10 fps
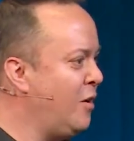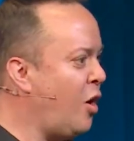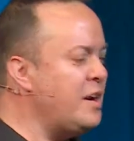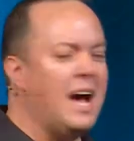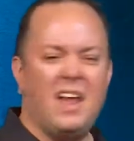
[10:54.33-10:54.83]

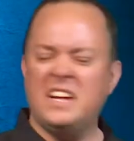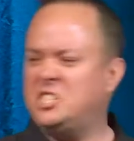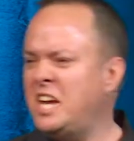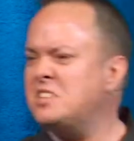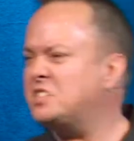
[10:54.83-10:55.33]
Or not like,
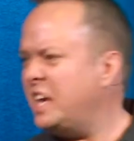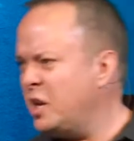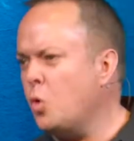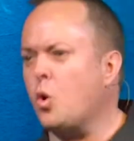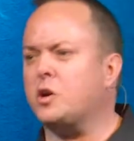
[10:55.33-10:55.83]
Jesus,
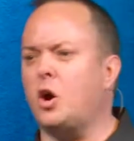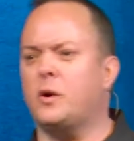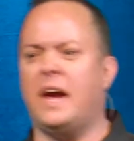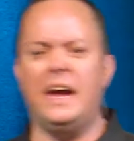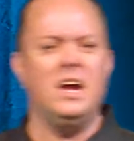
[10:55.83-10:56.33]
it'll work
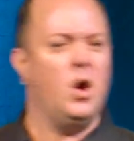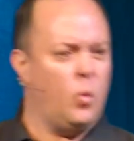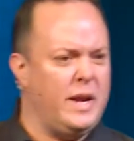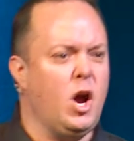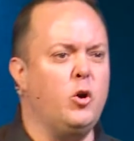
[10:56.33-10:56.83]
okay.
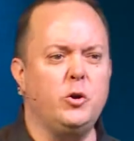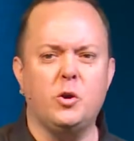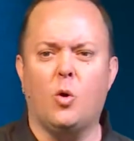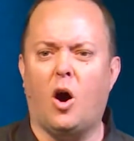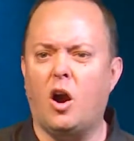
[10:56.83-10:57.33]
We know who
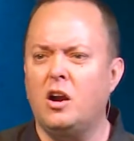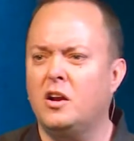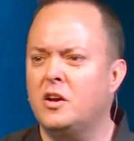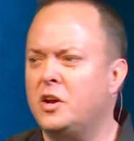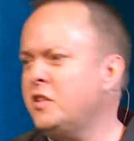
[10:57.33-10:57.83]
you are.
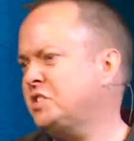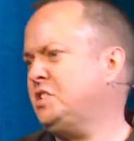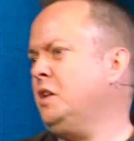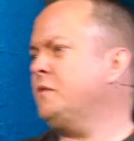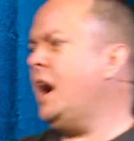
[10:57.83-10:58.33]
You're the
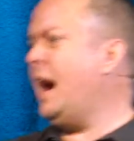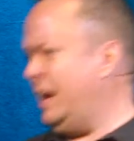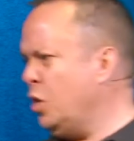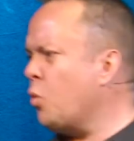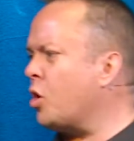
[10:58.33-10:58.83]
Son of God.
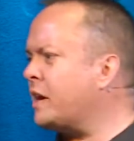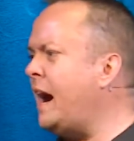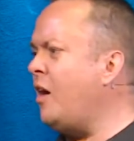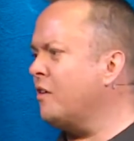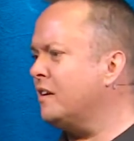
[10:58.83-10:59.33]
It'll work
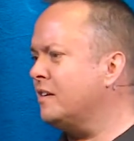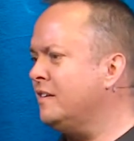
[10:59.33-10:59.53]
out.